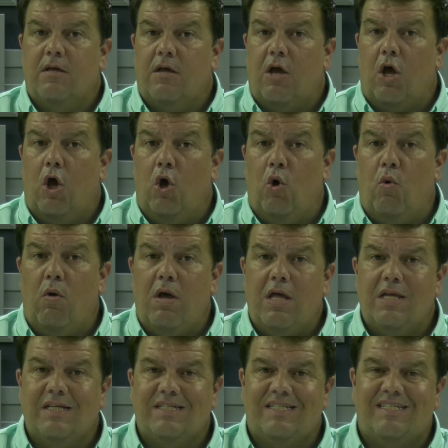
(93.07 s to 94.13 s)

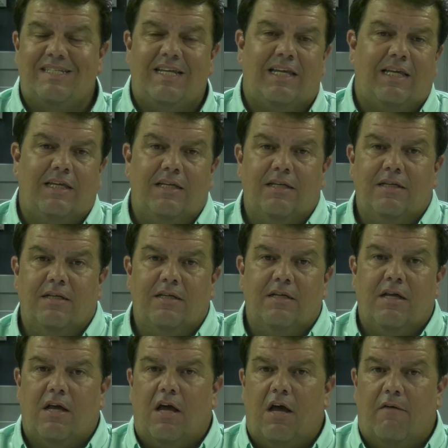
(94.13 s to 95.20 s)
OC,
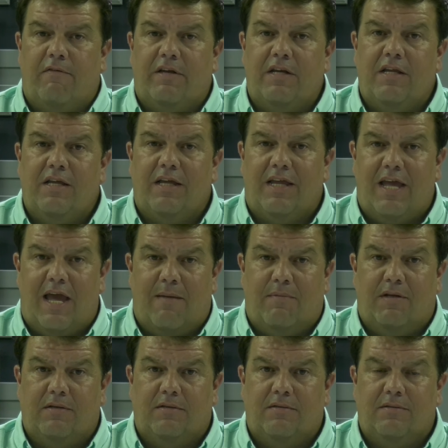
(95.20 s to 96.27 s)
oven
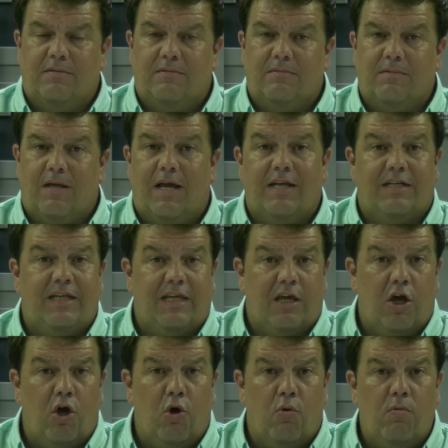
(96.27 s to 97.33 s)
cabinet. A
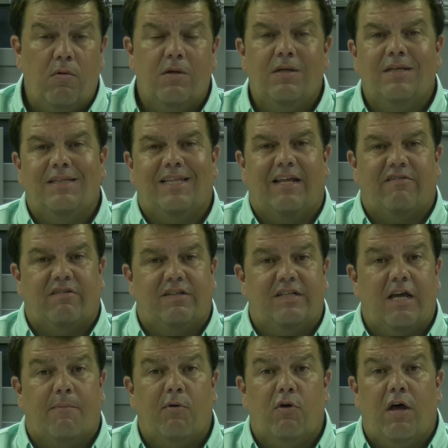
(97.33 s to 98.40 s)
DO, that's a
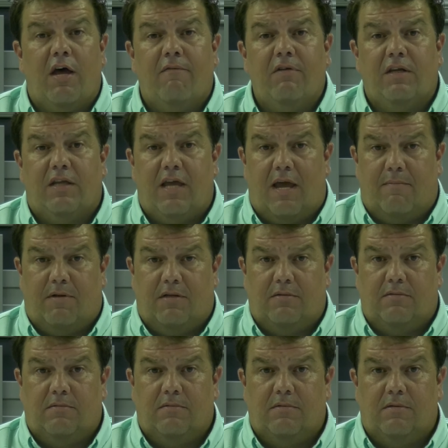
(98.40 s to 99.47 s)
double oven cabinet.
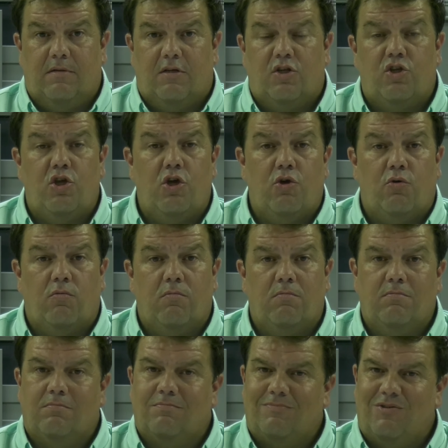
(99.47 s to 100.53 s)
U,
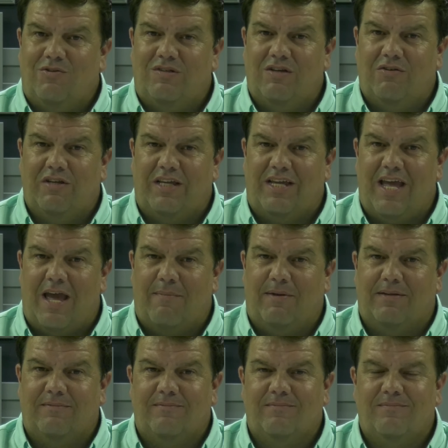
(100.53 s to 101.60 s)
utility cabinet.
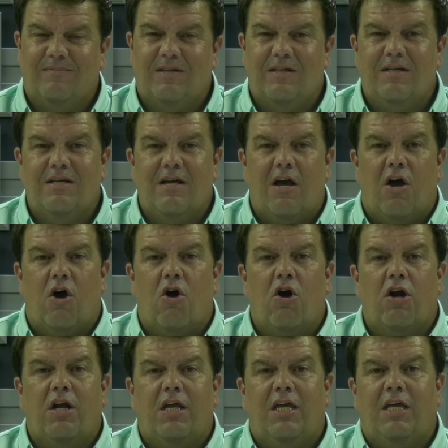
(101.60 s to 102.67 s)

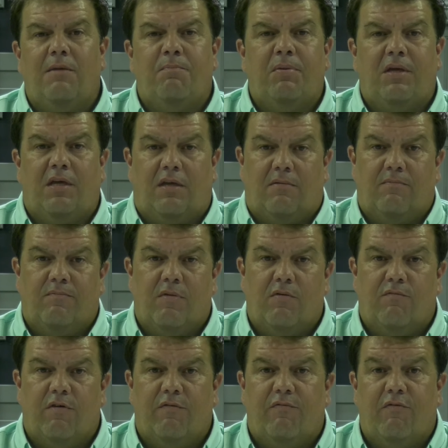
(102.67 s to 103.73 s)
REP,
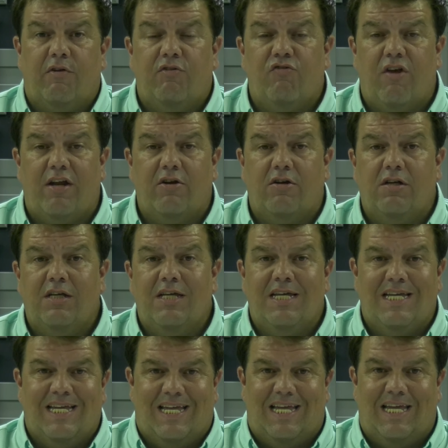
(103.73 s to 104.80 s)
refrigerator
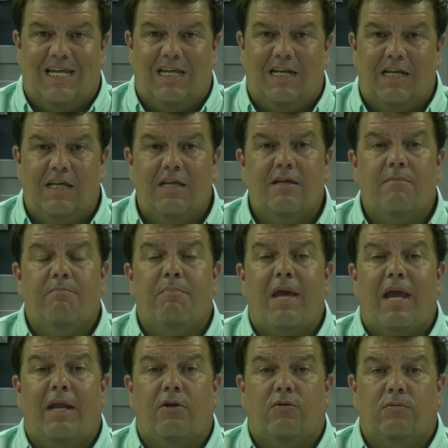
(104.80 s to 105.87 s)
end
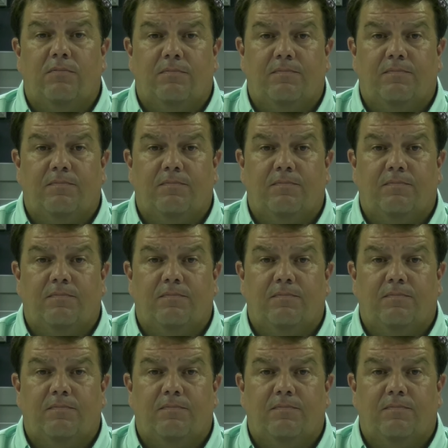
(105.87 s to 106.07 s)
panel.